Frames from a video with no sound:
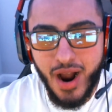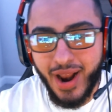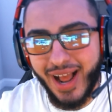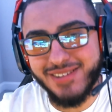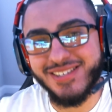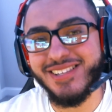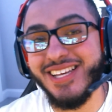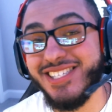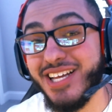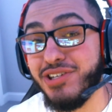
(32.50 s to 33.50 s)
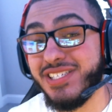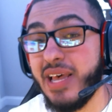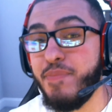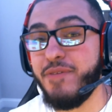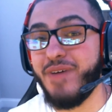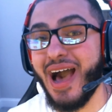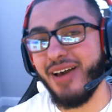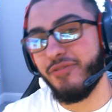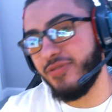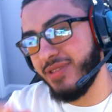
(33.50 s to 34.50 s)
right, guys, let's take a look at this M P
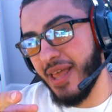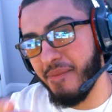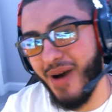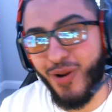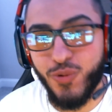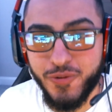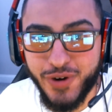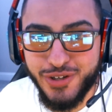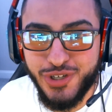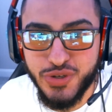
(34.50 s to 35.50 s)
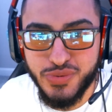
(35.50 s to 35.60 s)
five. Modern Warfare two.